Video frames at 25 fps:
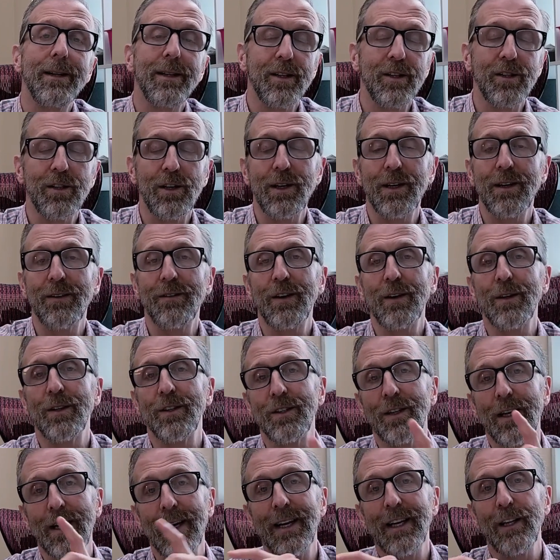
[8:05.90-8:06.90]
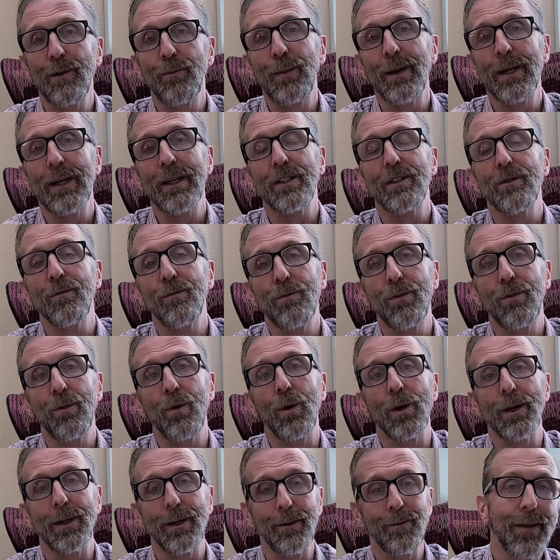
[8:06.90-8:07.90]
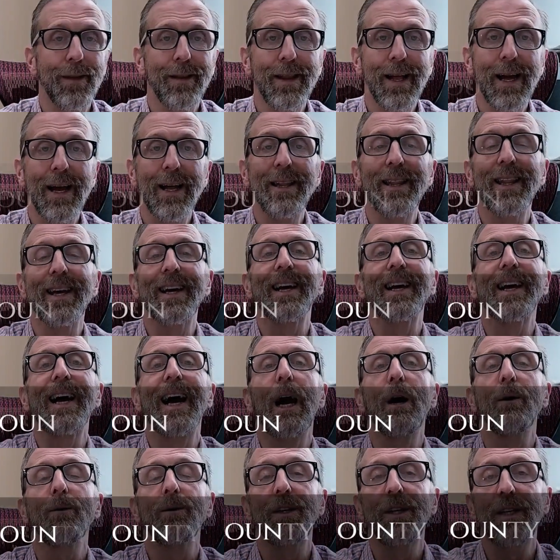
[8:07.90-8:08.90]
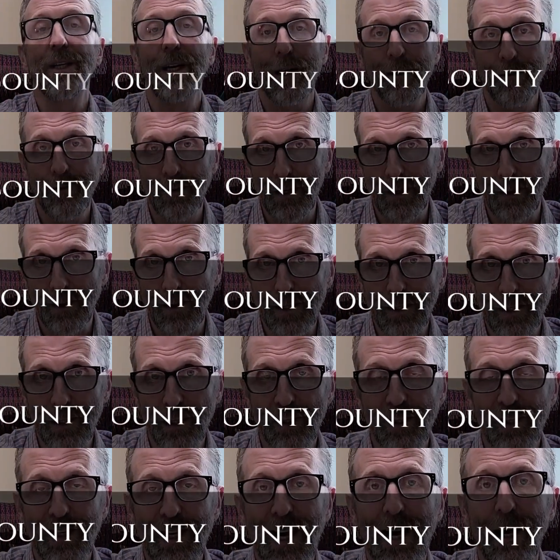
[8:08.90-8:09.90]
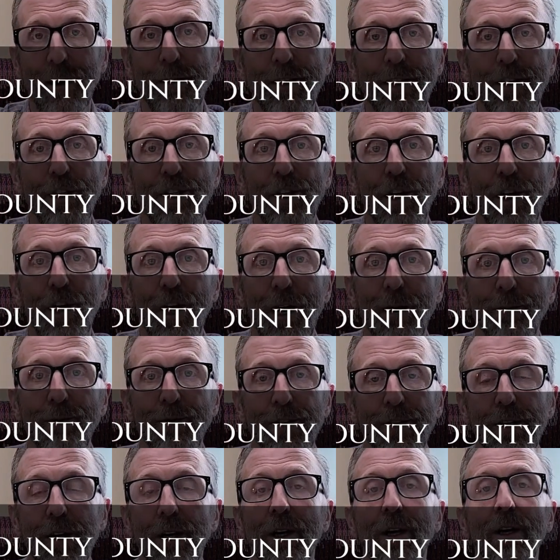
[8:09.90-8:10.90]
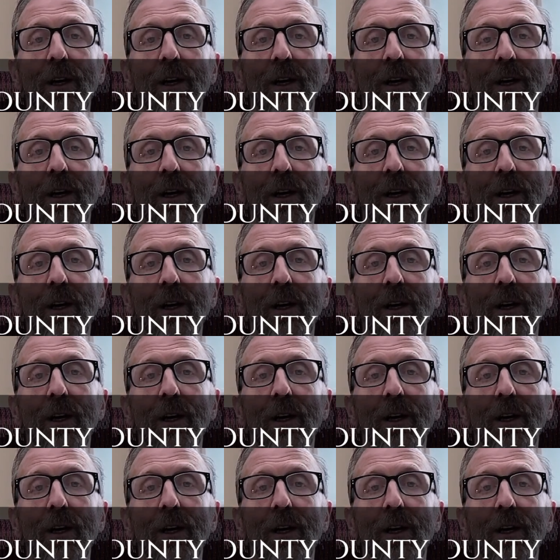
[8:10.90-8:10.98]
the city of Erie is 8th biggest employer. Then the county of Erie, just county jobs